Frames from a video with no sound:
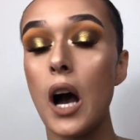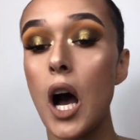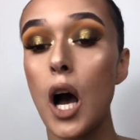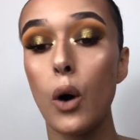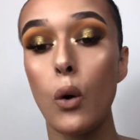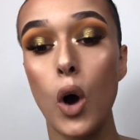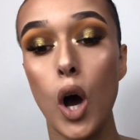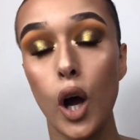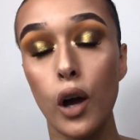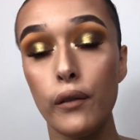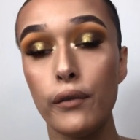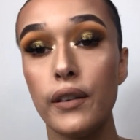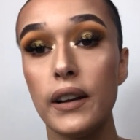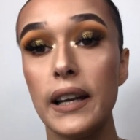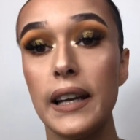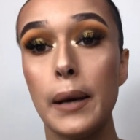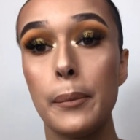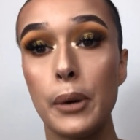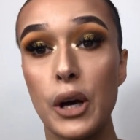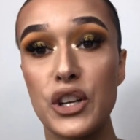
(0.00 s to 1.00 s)
I'll
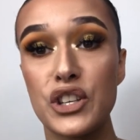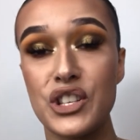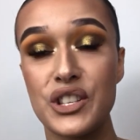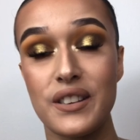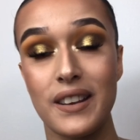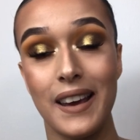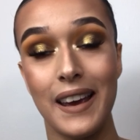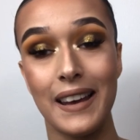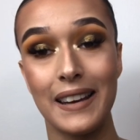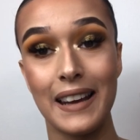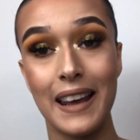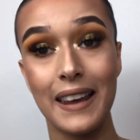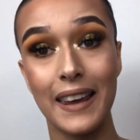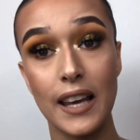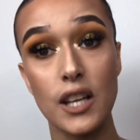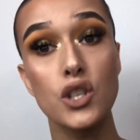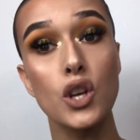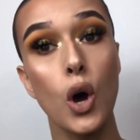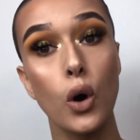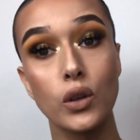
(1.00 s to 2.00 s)
hopefully purchase it and
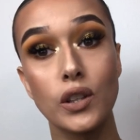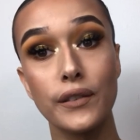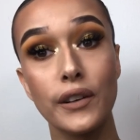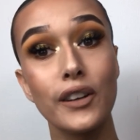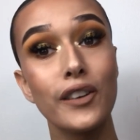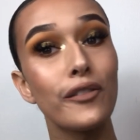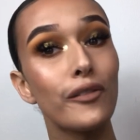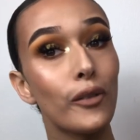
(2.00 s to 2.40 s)
get hold of it